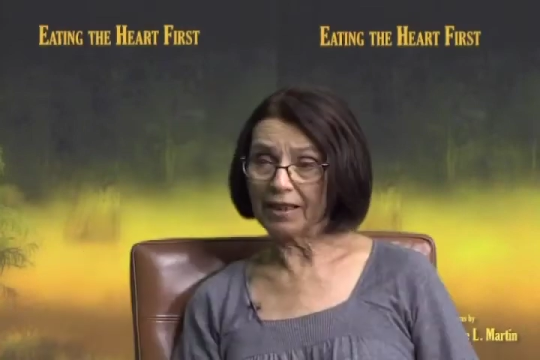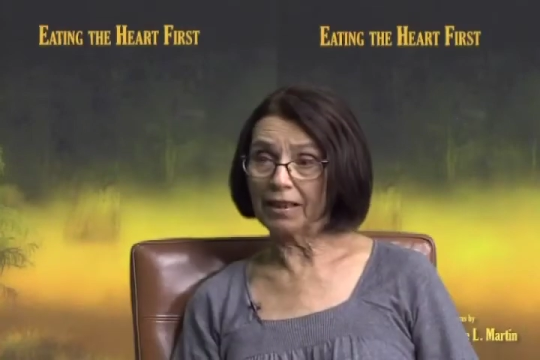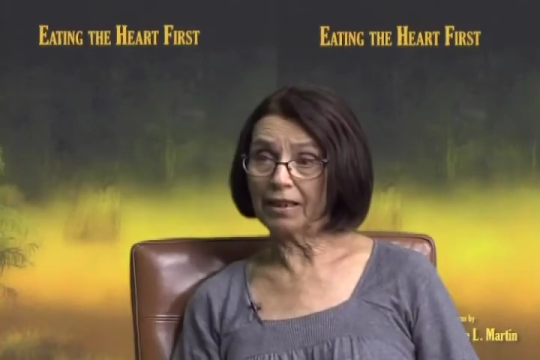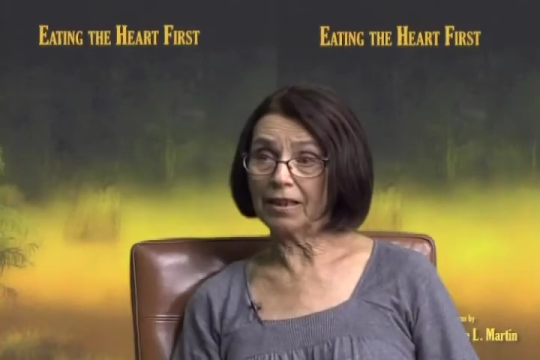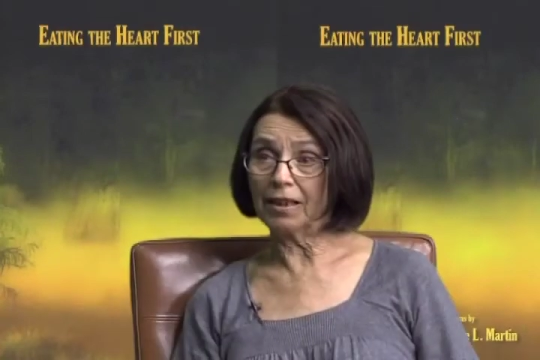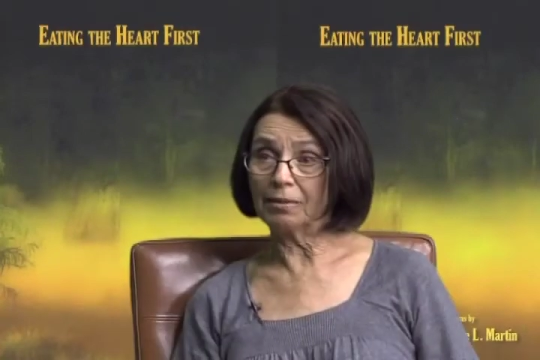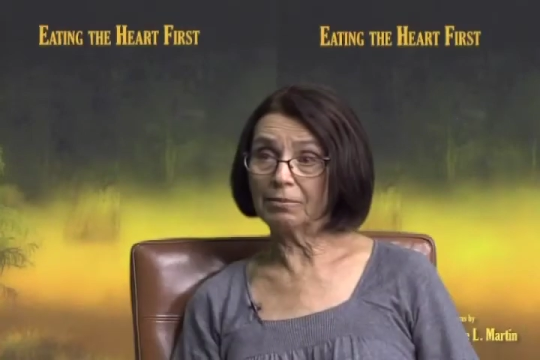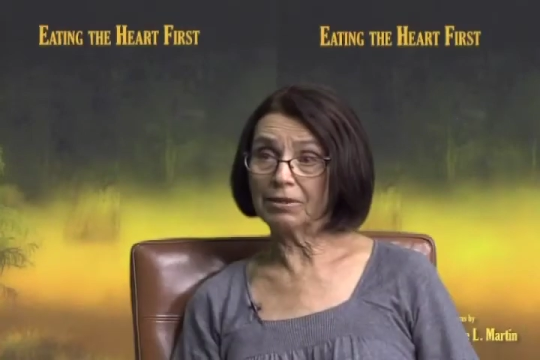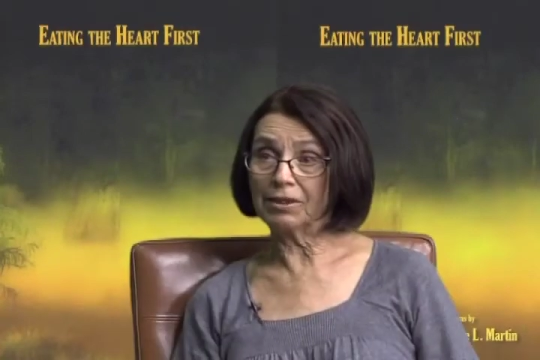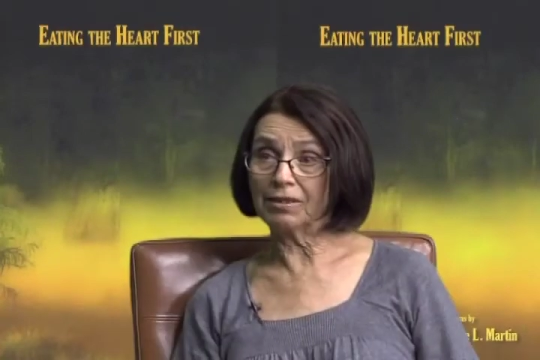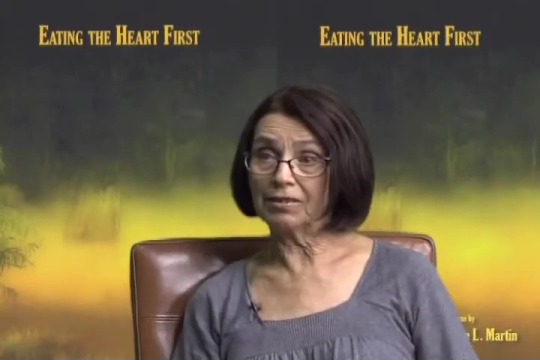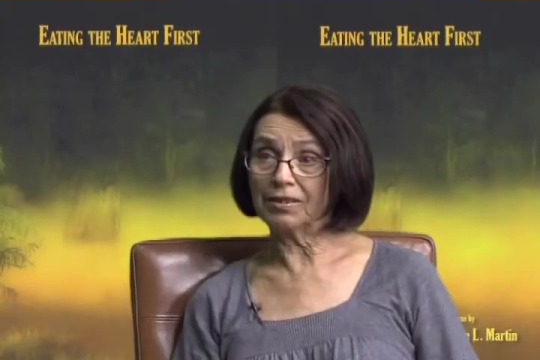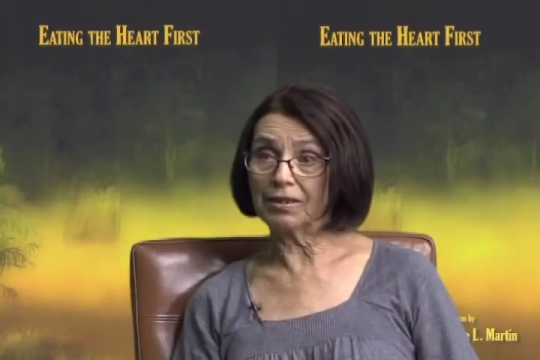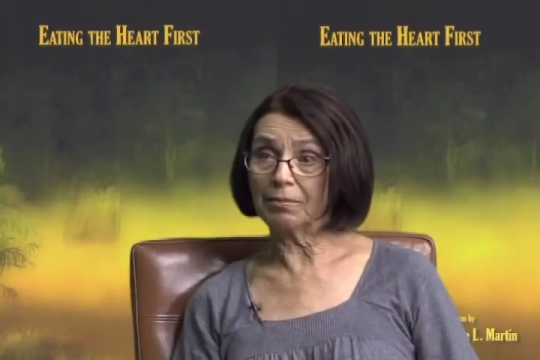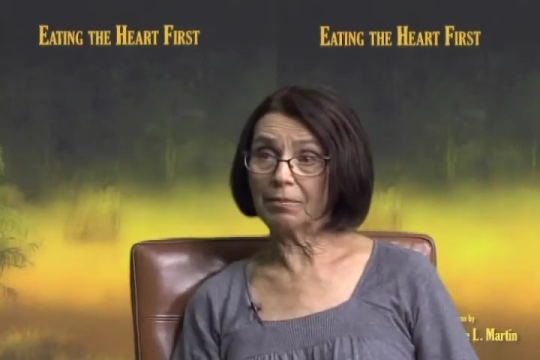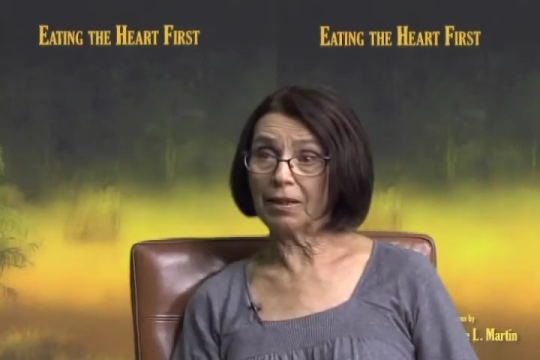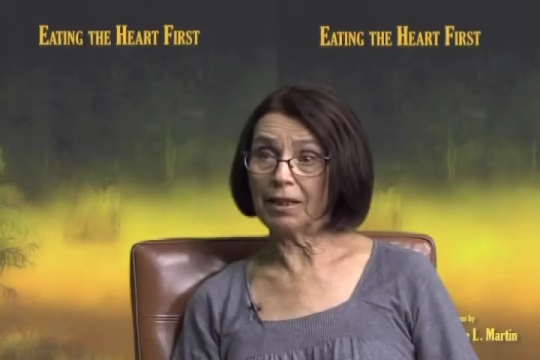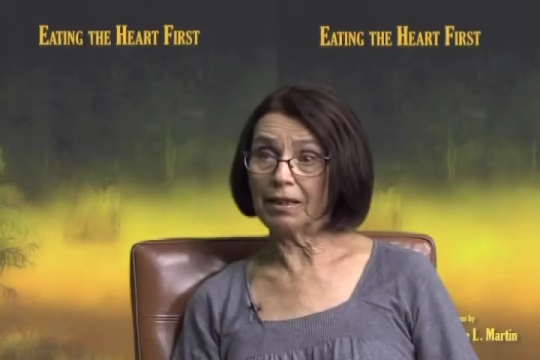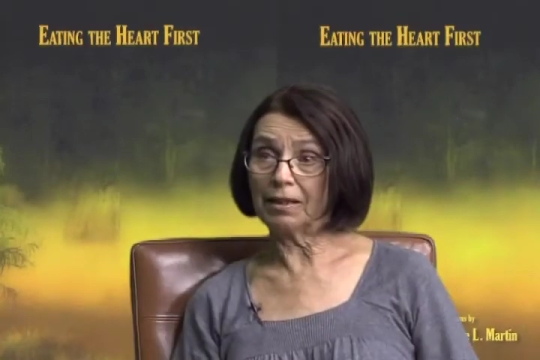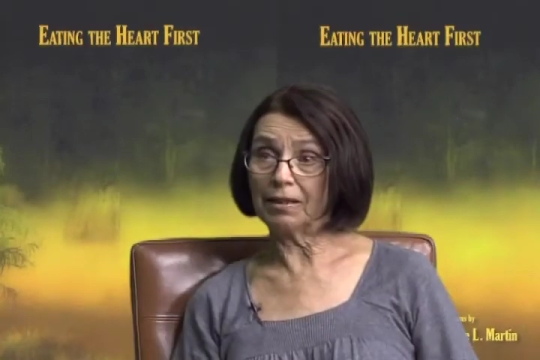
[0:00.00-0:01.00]
can come, so
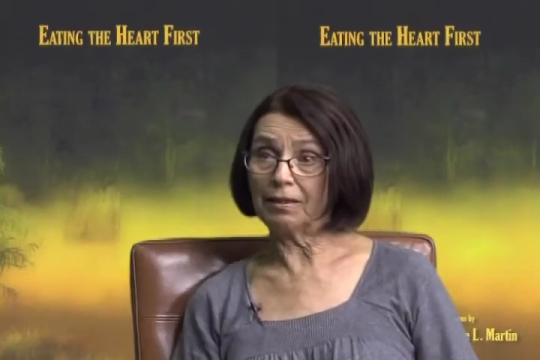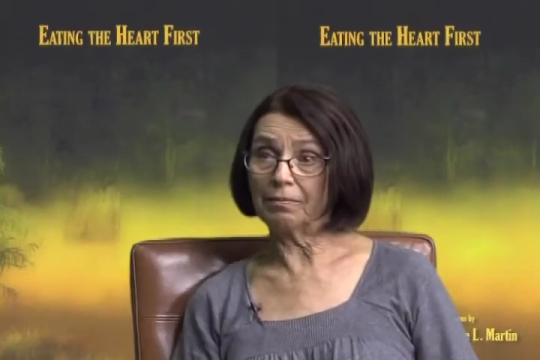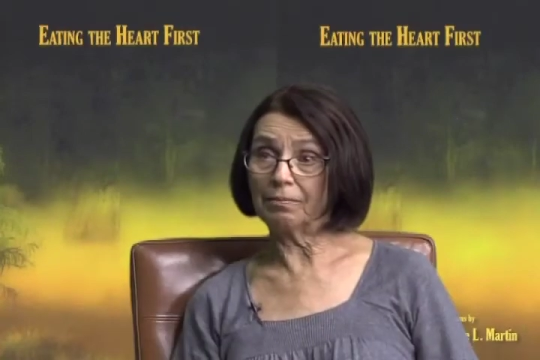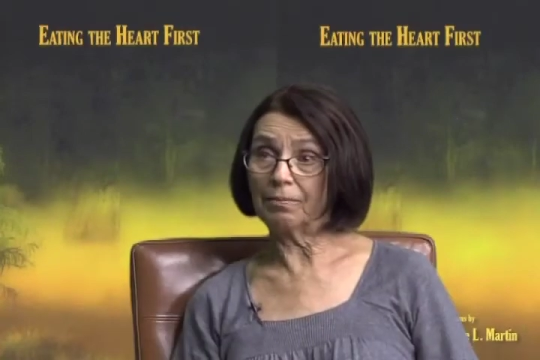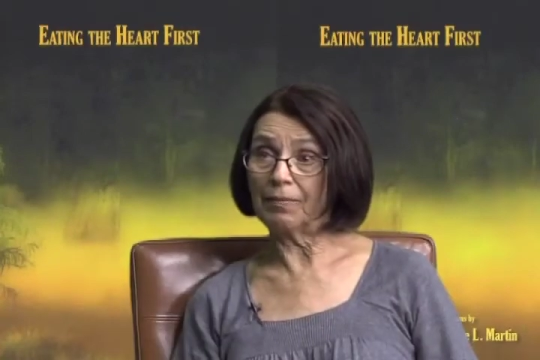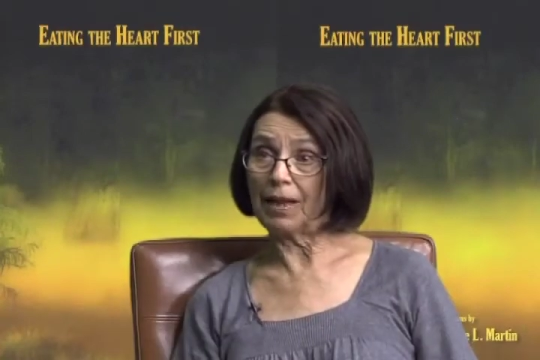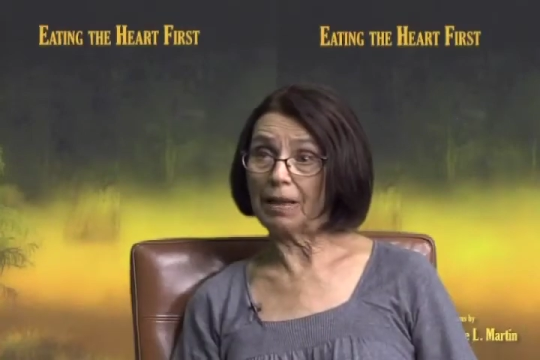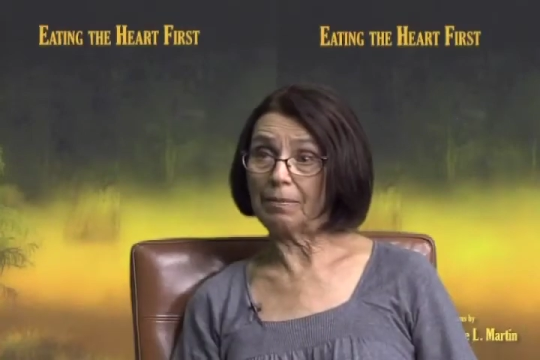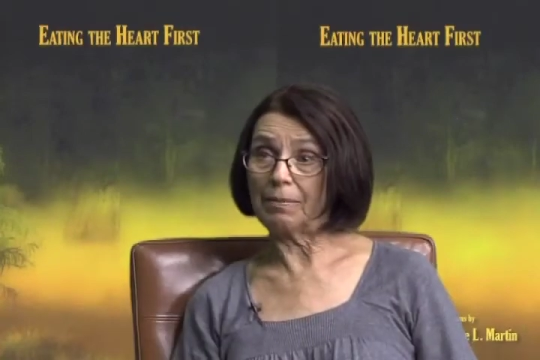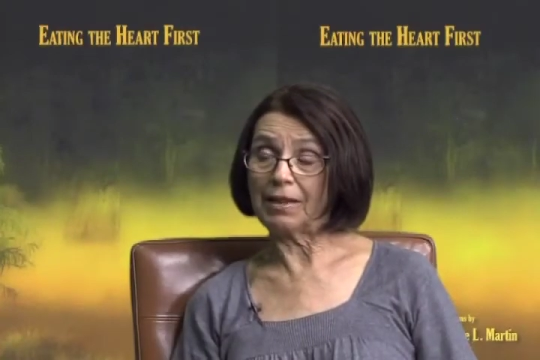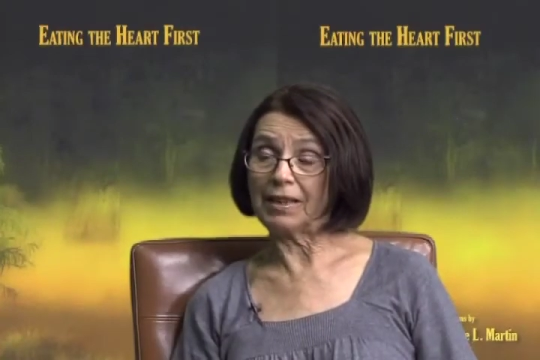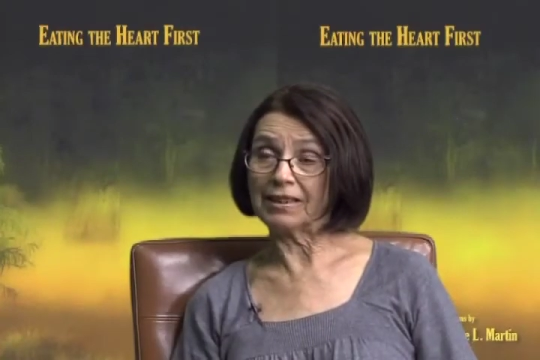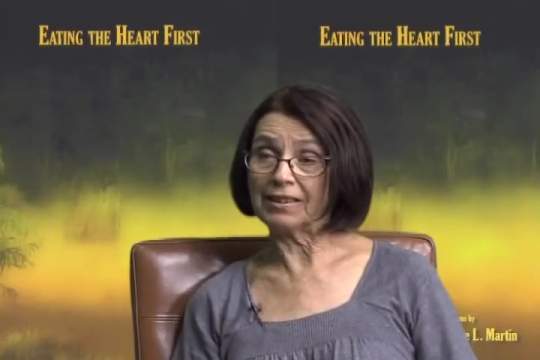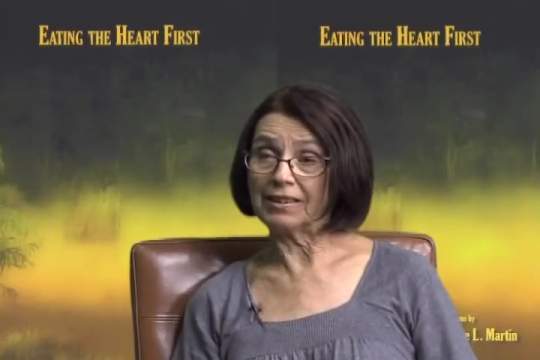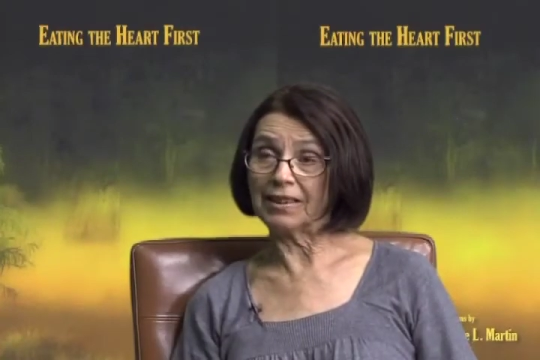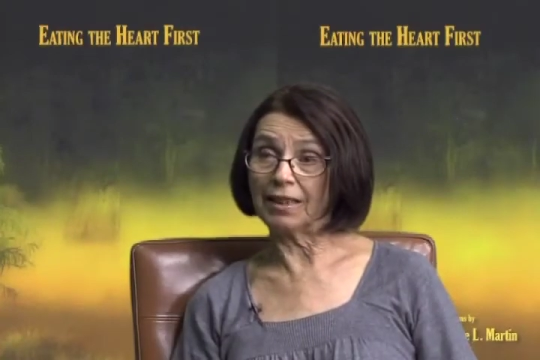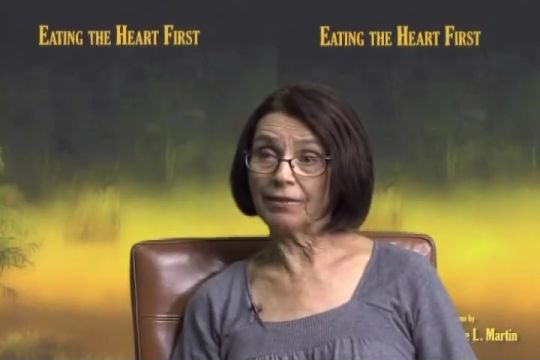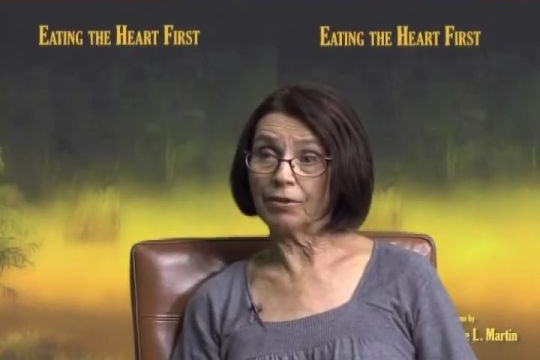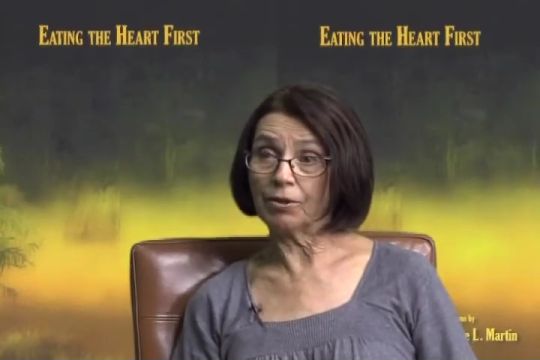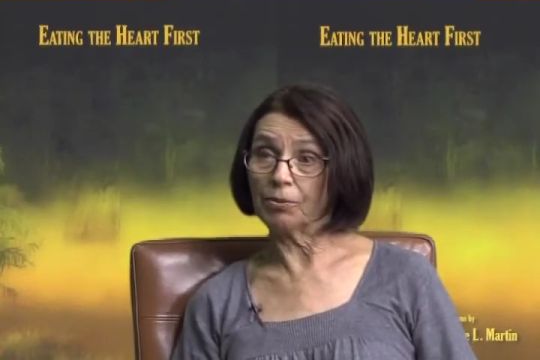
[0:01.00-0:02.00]
somebody that maybe has
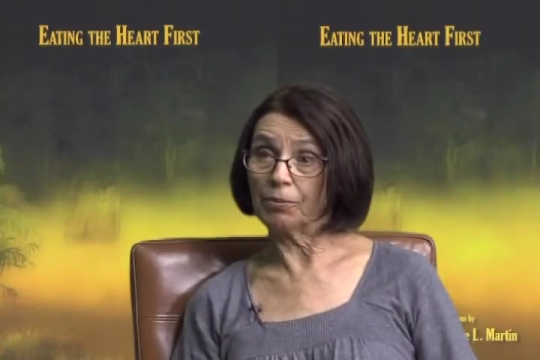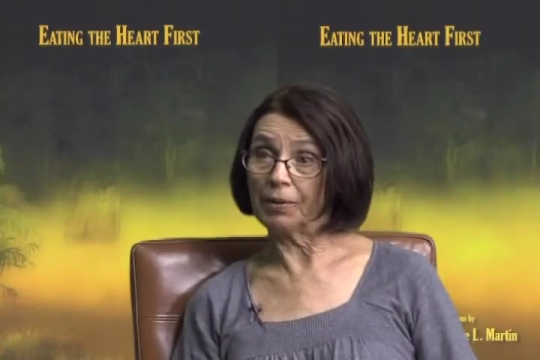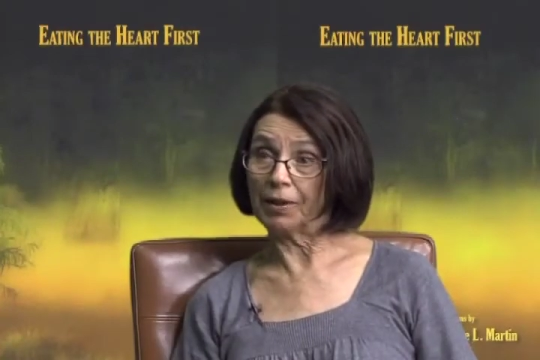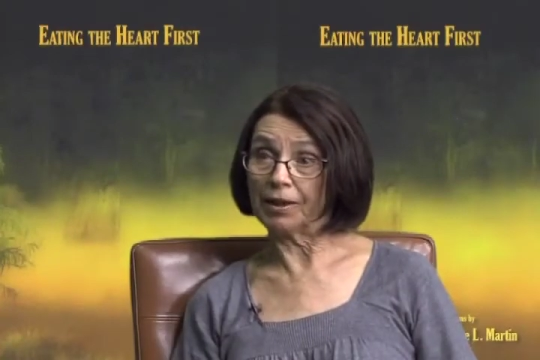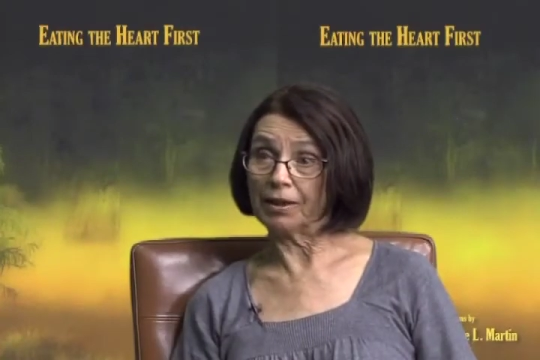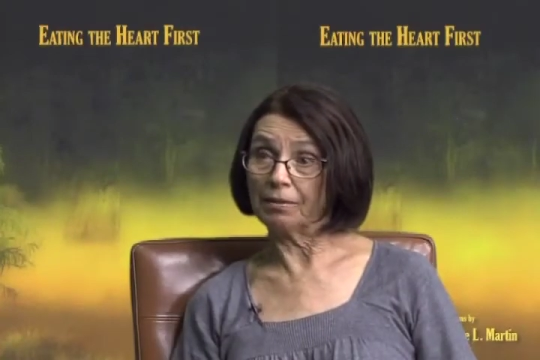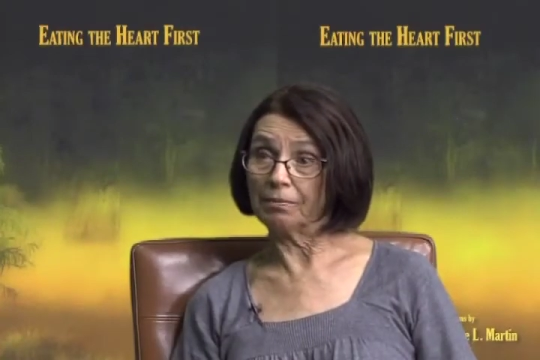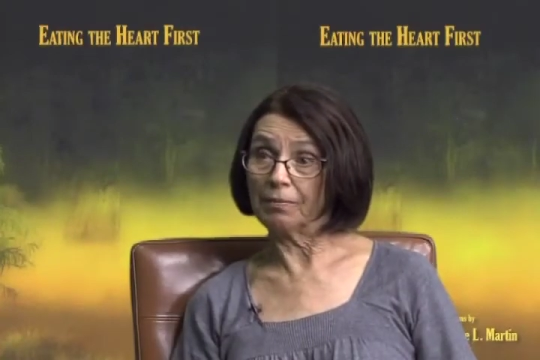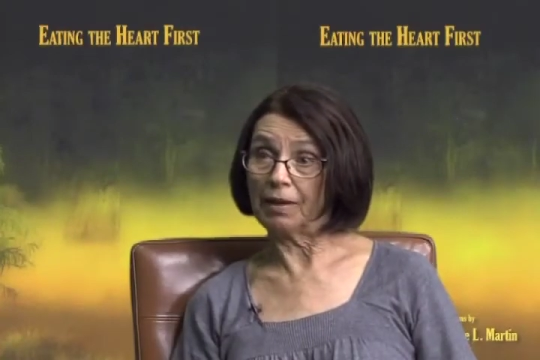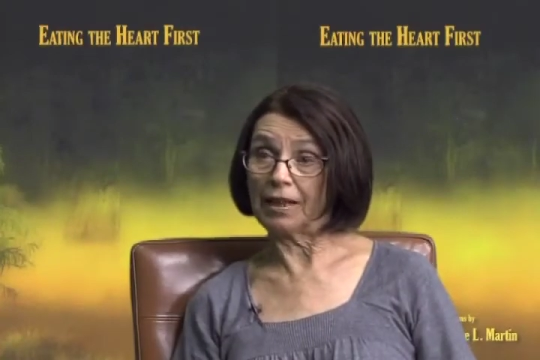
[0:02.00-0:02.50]
never written,